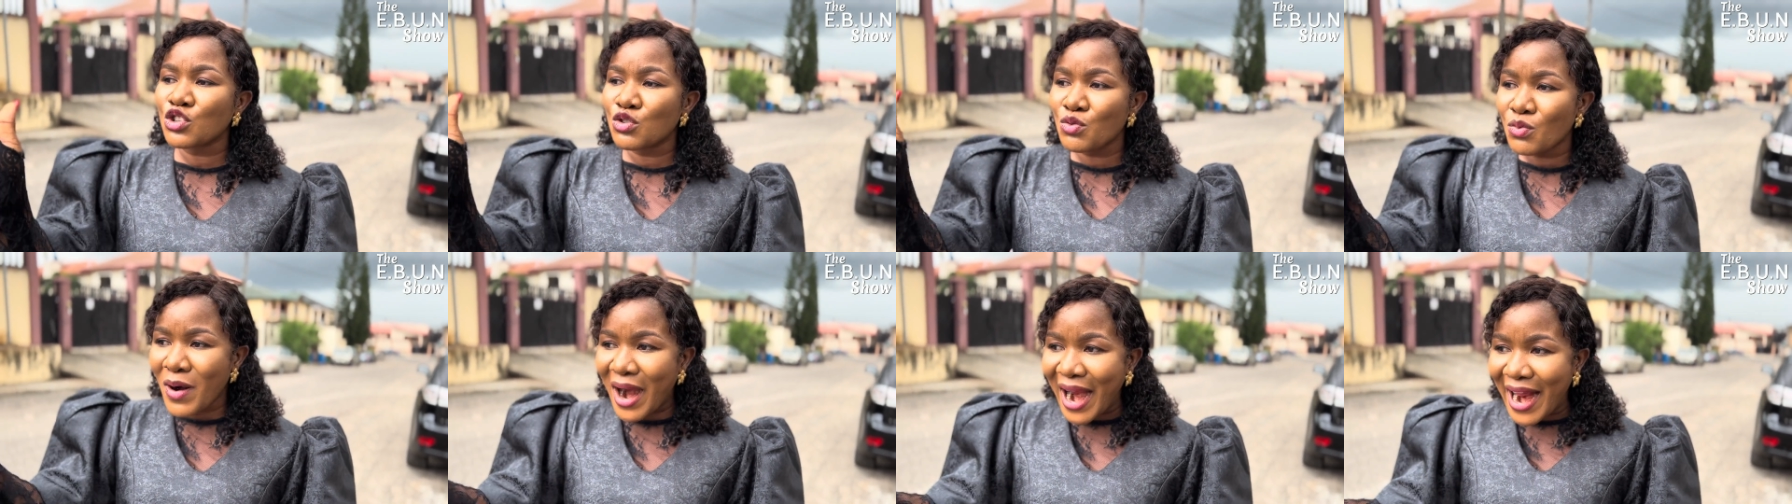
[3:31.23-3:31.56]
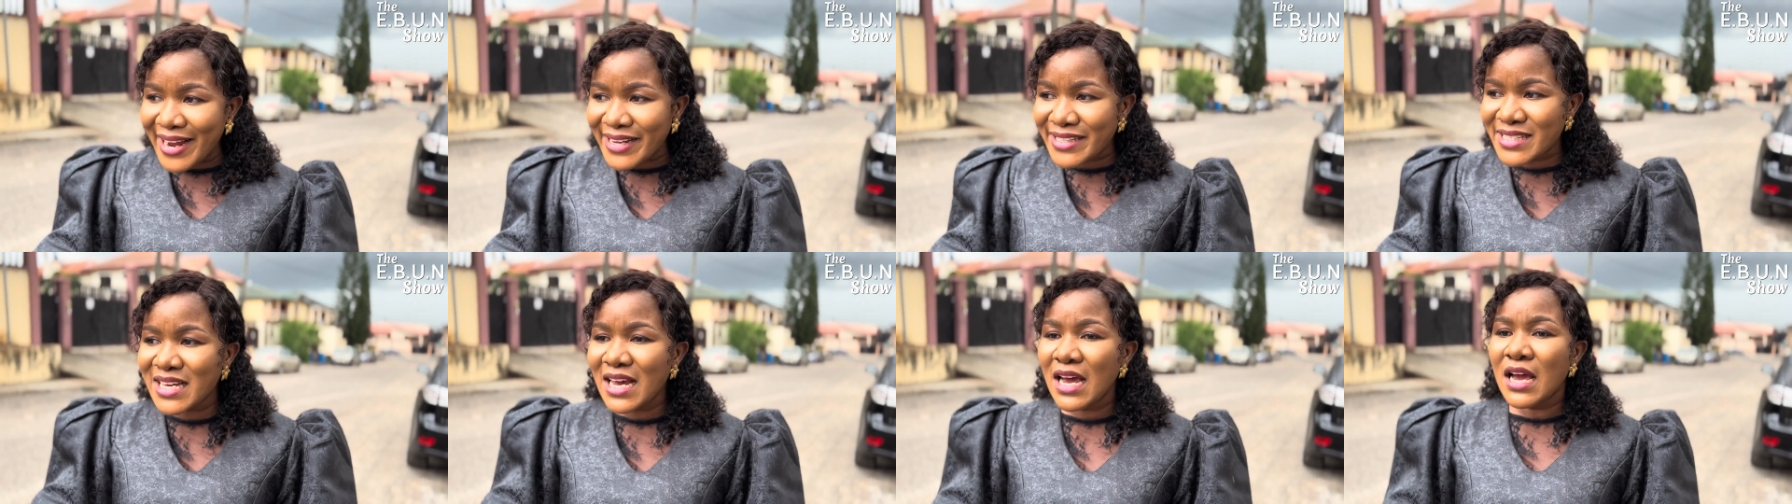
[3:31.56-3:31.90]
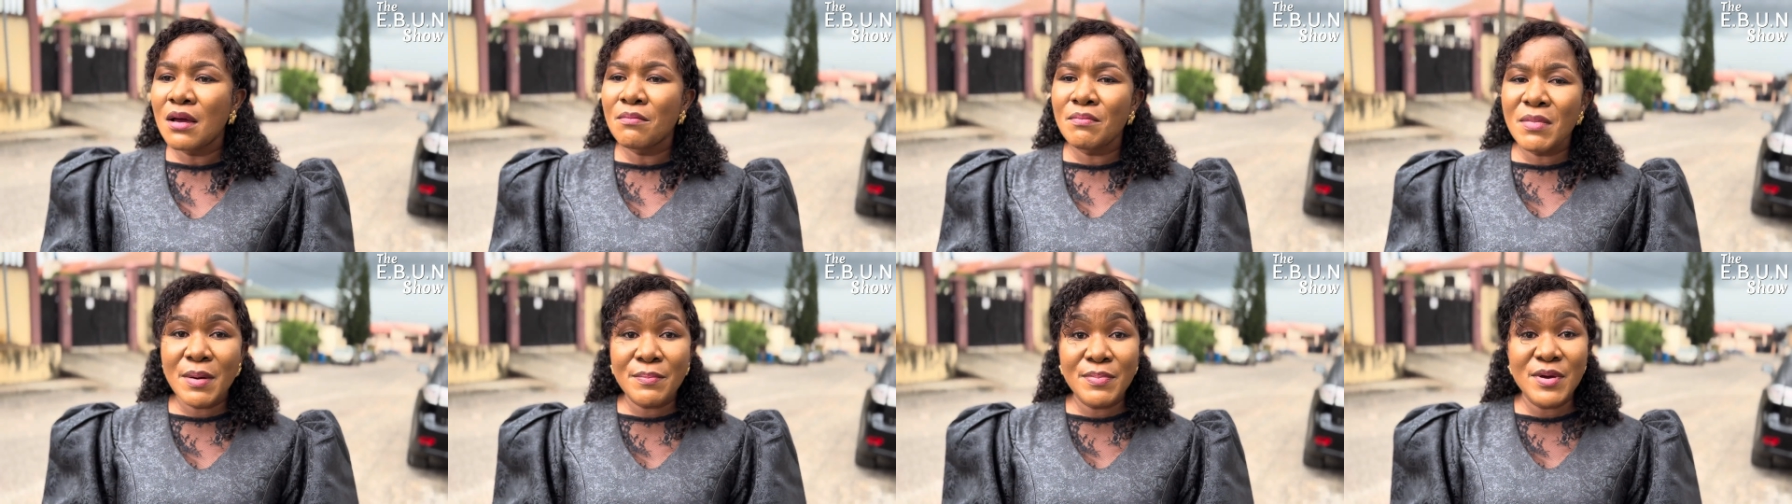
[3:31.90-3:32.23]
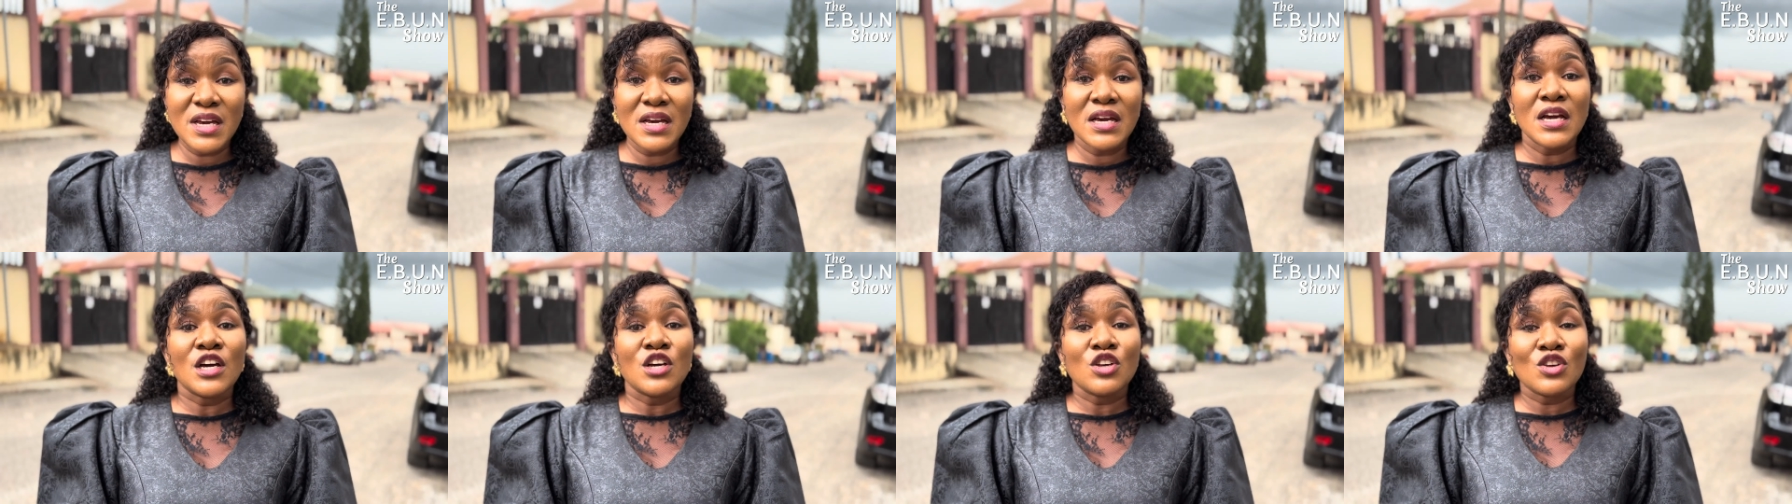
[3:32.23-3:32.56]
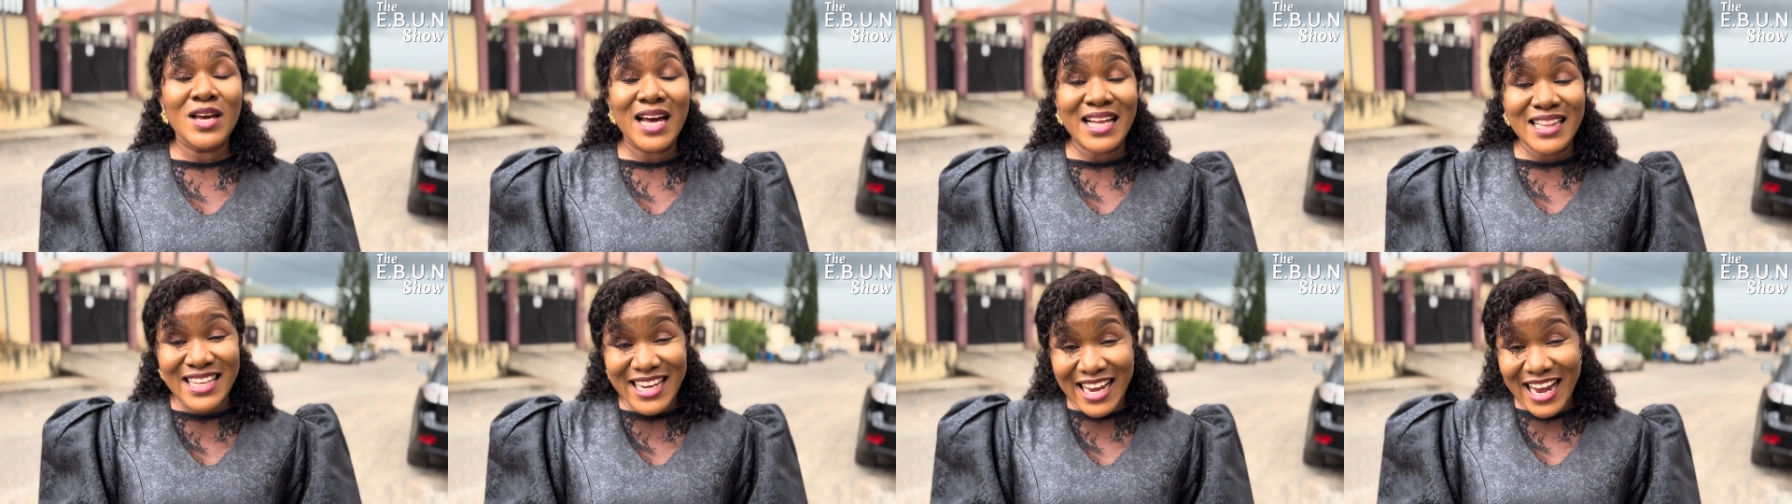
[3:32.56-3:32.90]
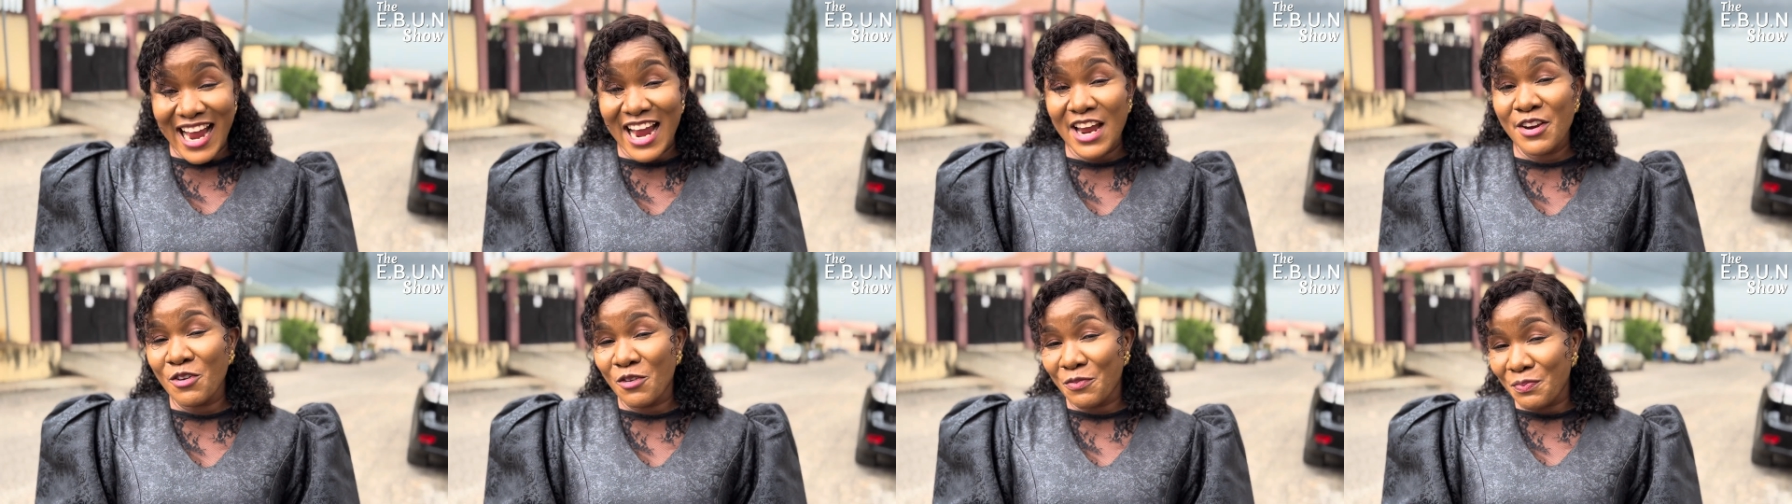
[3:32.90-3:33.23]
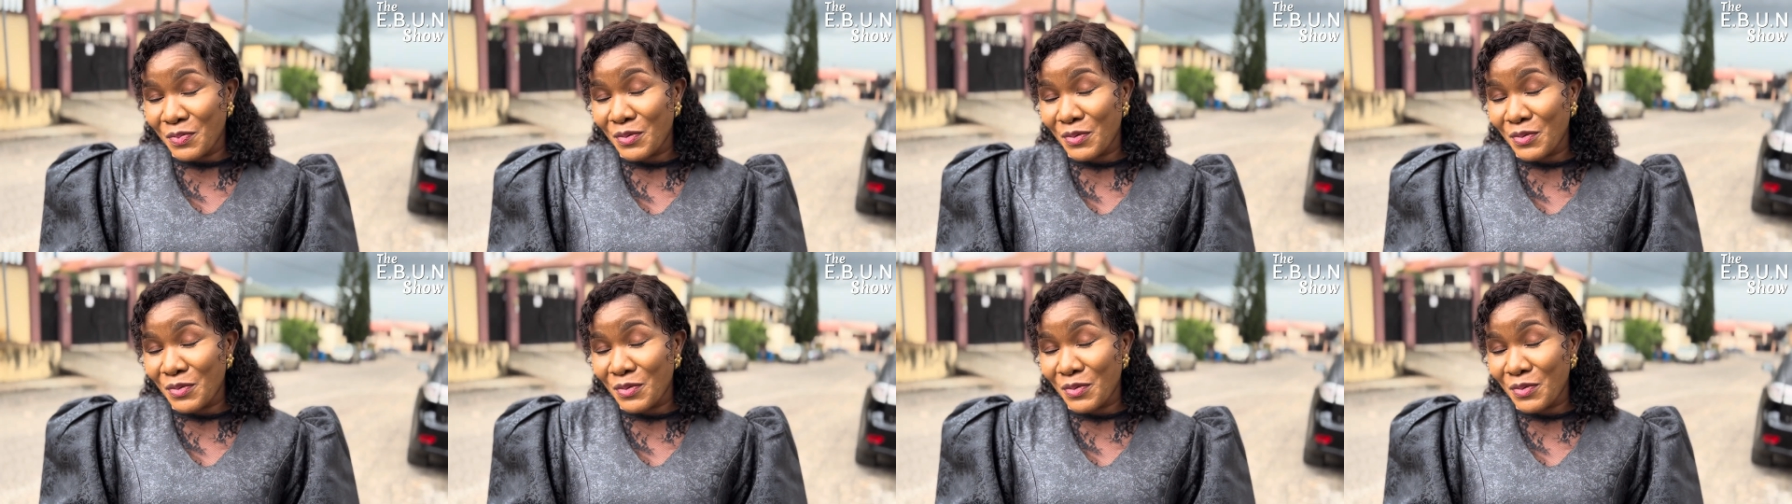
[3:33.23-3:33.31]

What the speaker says: right, maybe you're the kind of